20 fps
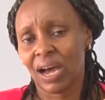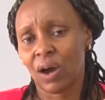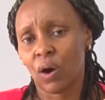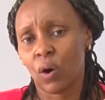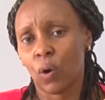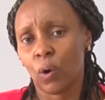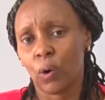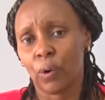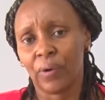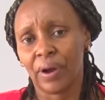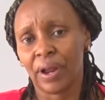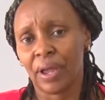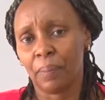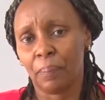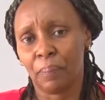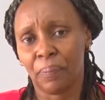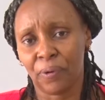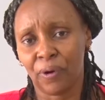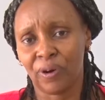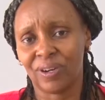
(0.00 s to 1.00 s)
or
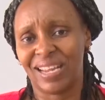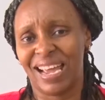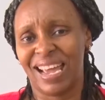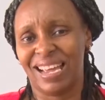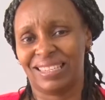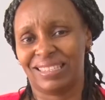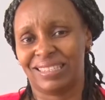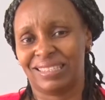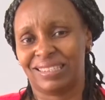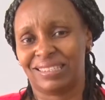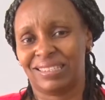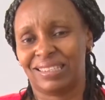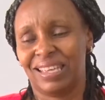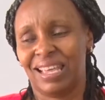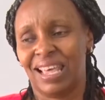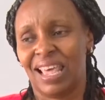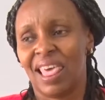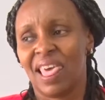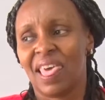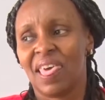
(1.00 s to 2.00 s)
products,
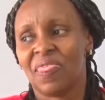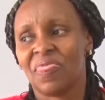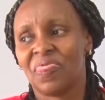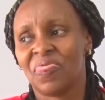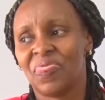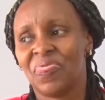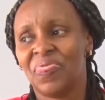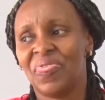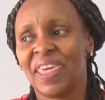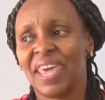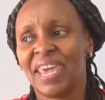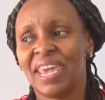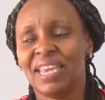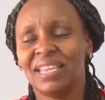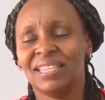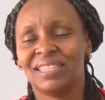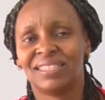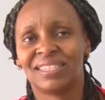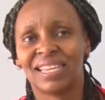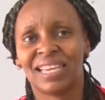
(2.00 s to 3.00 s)
there
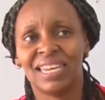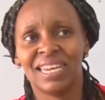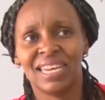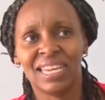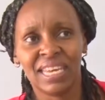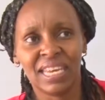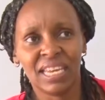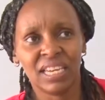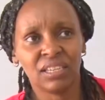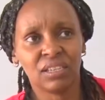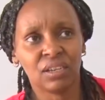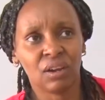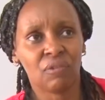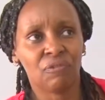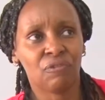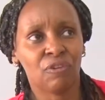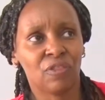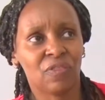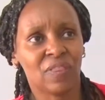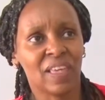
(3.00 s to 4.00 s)
is a need
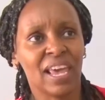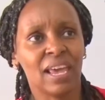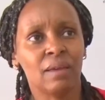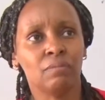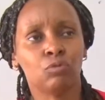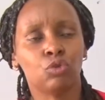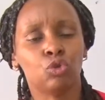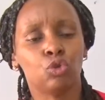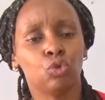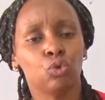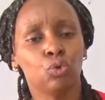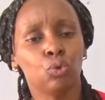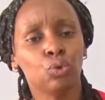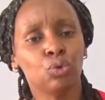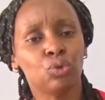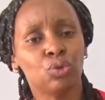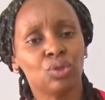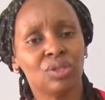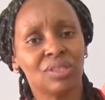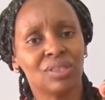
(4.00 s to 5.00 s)
for them to
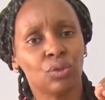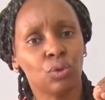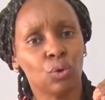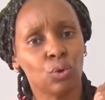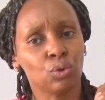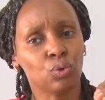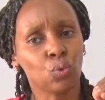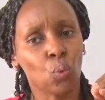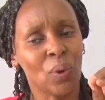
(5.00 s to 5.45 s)
use those.